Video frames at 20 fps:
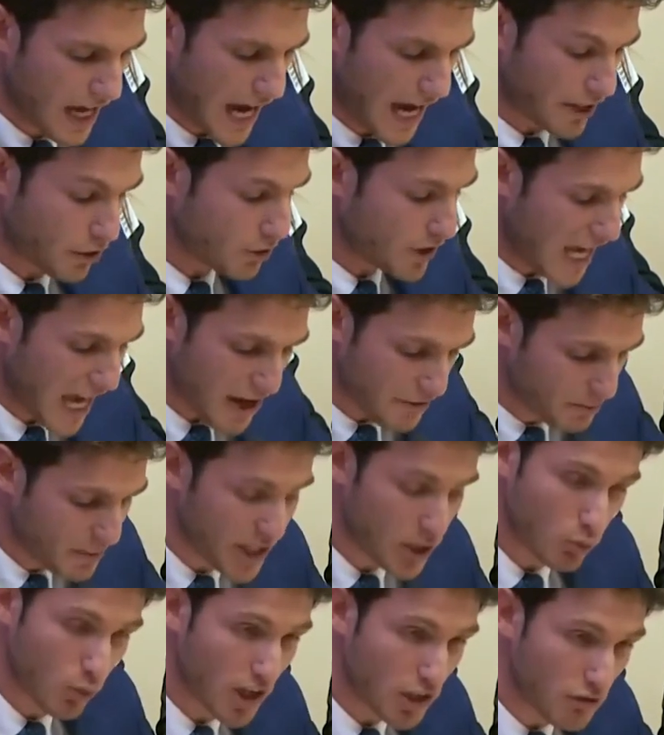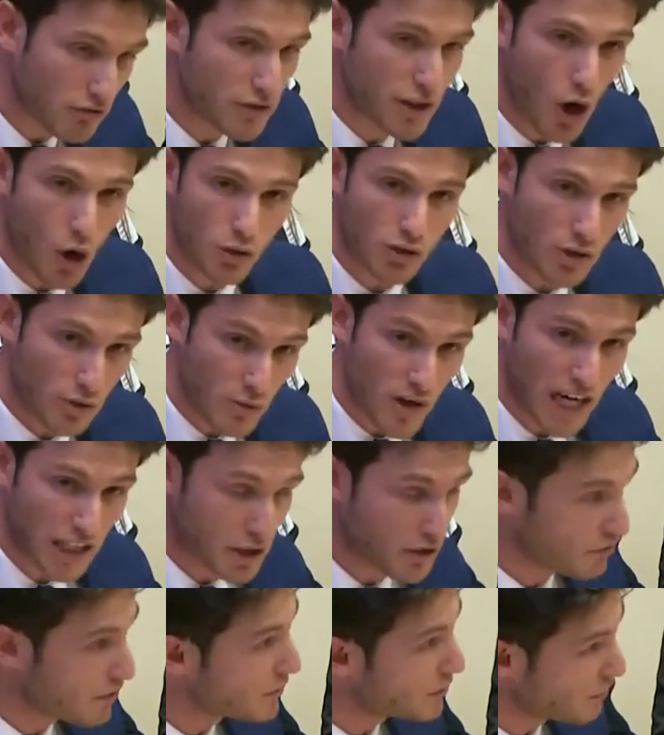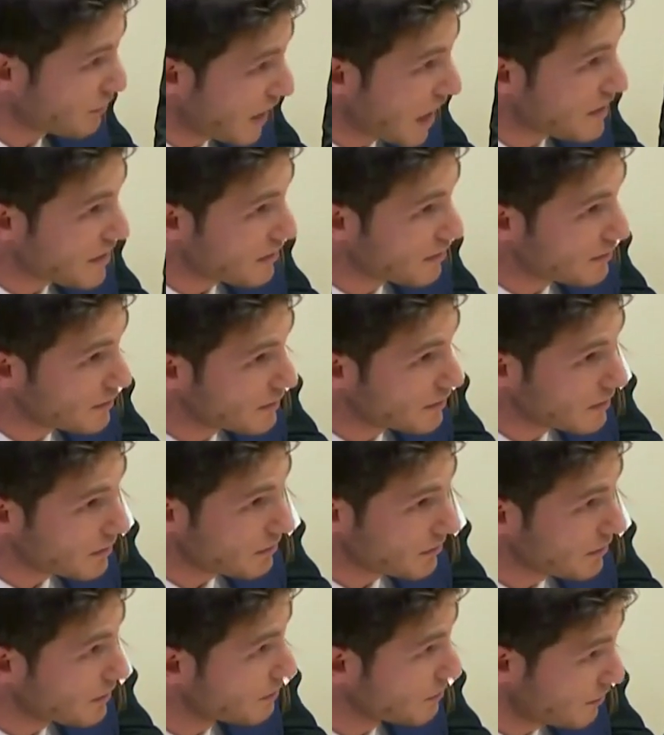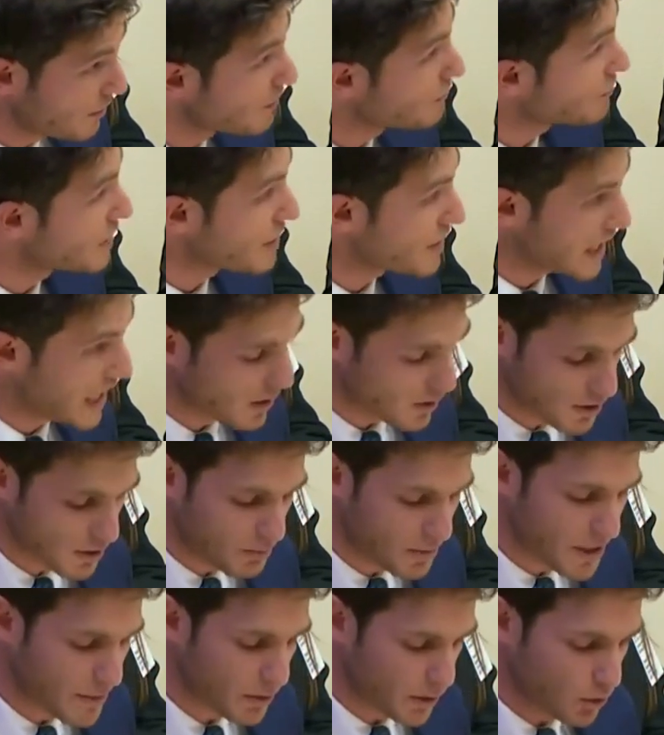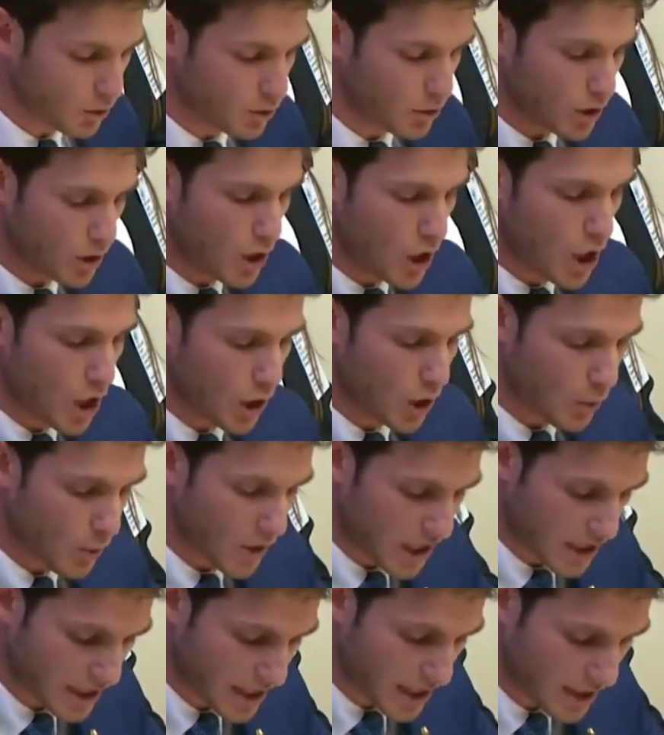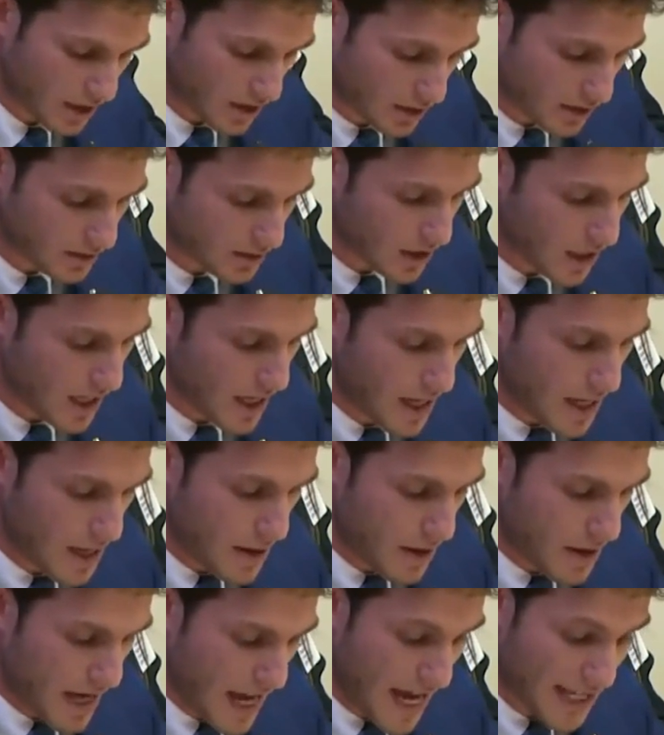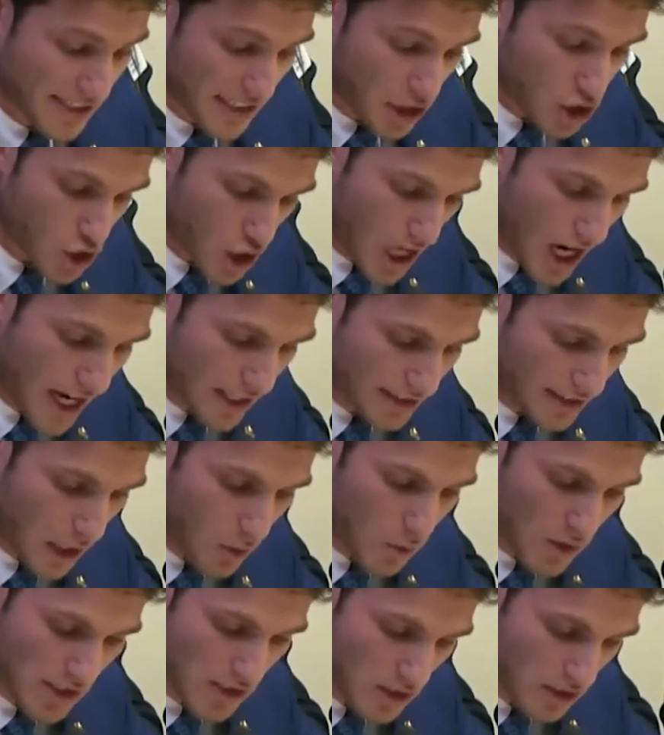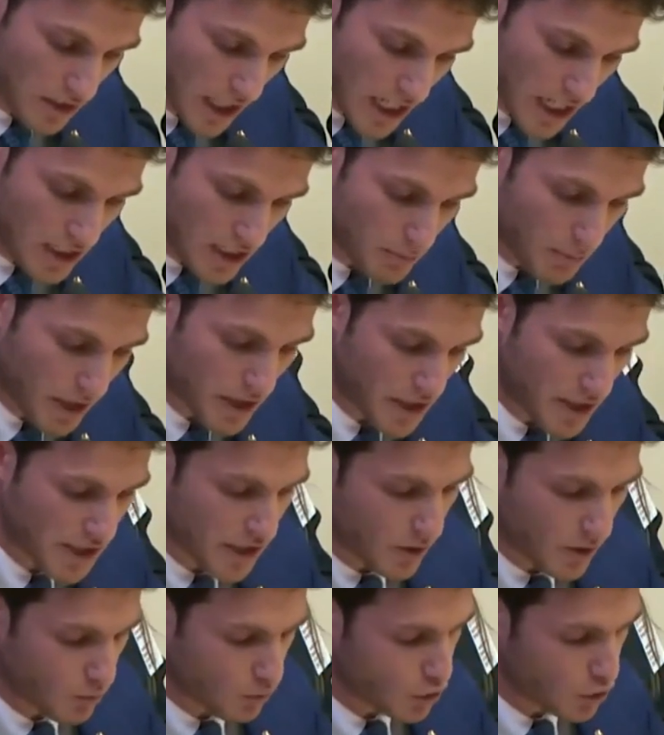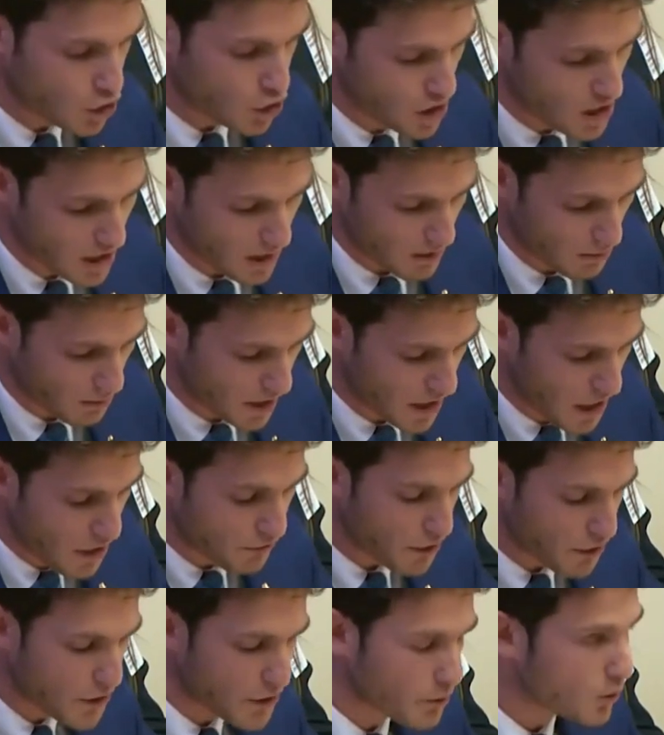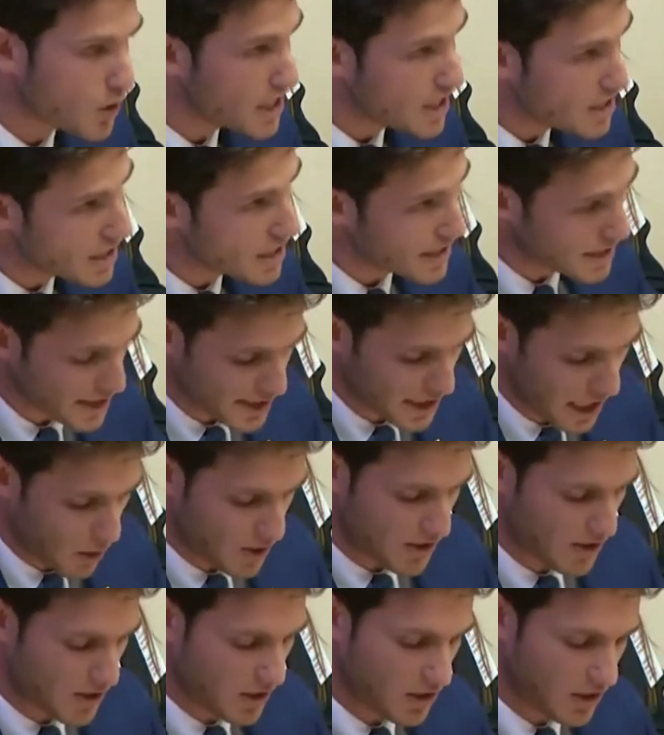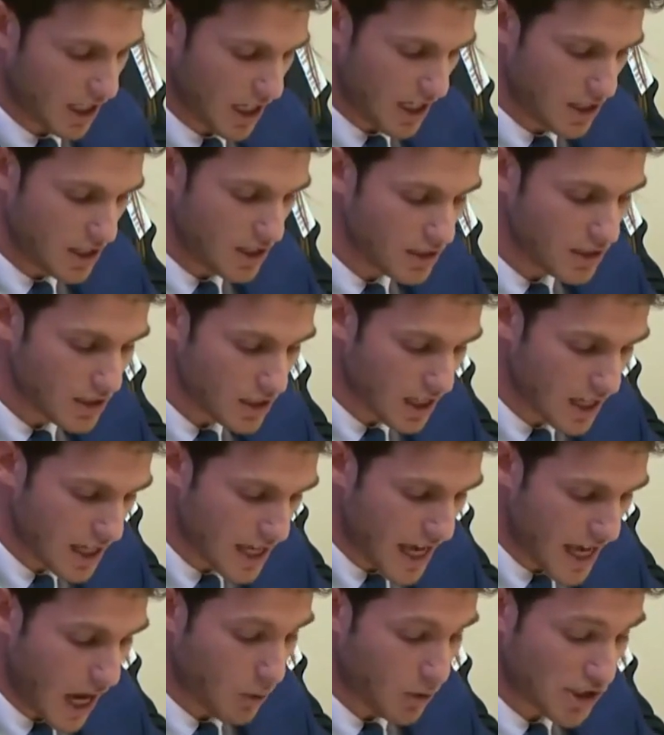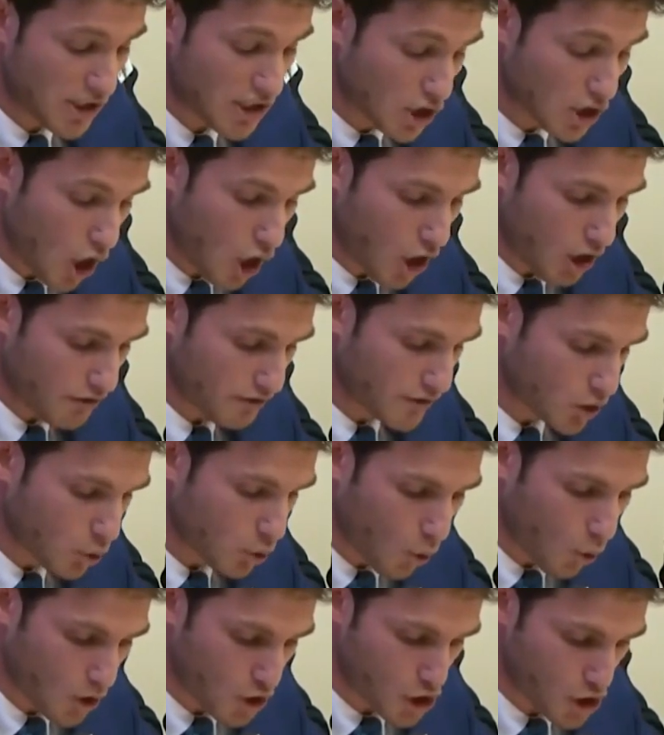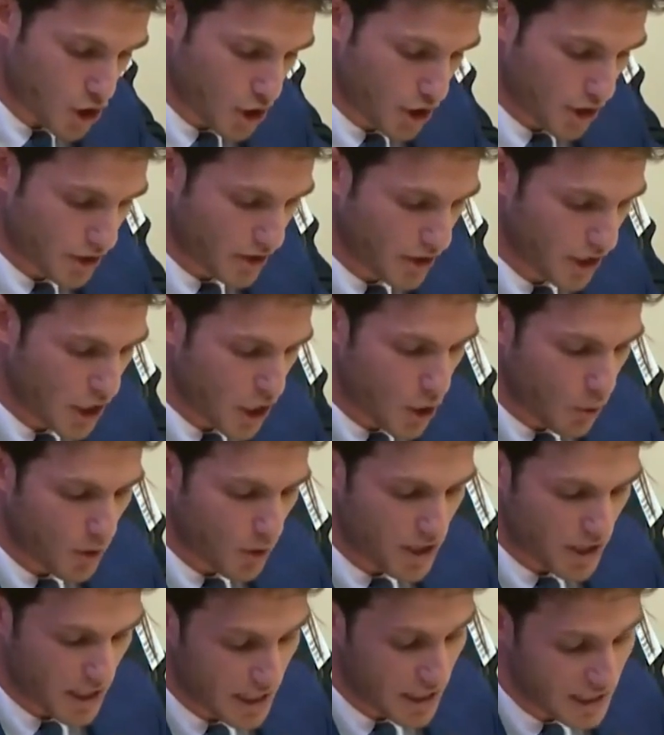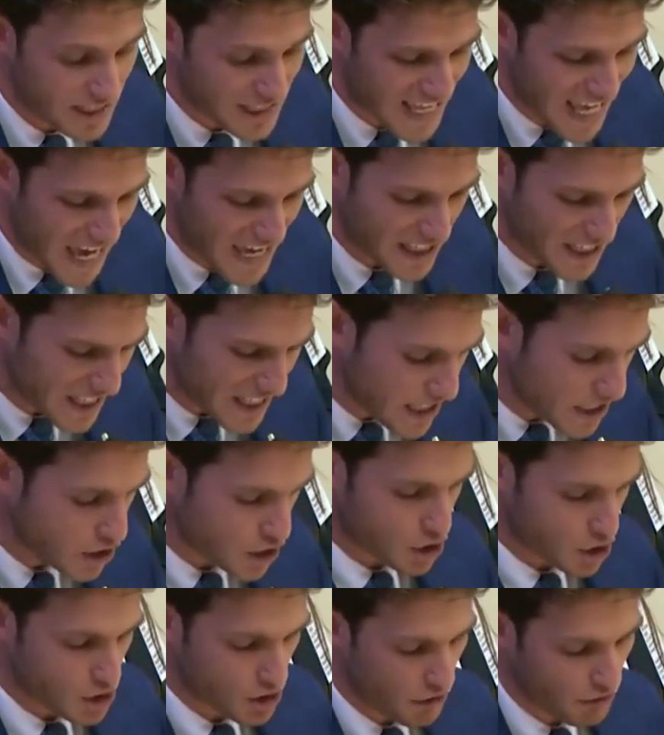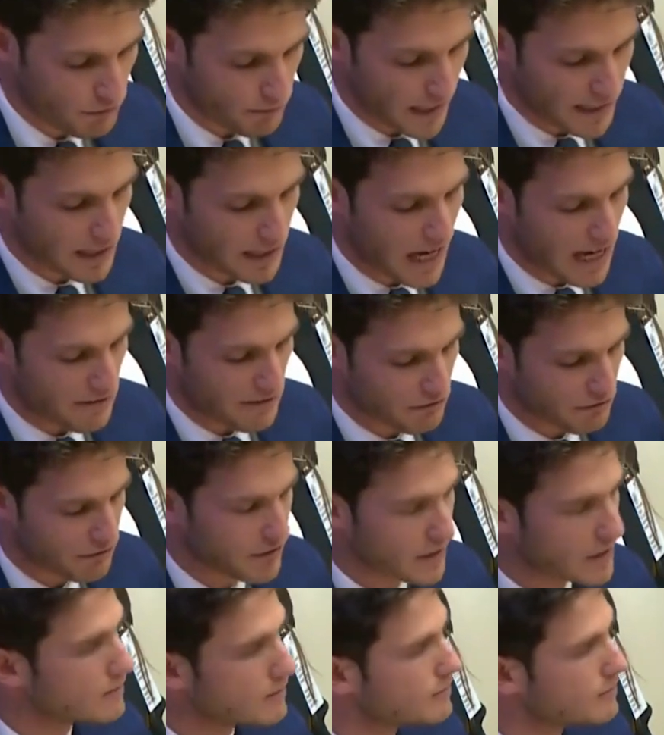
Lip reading: I could have been one of those 350,000 people who were killed. As a child, I was detained by the Syrian regime. For 3 years, I was detained. I was starved, tortured, within an inch of my life.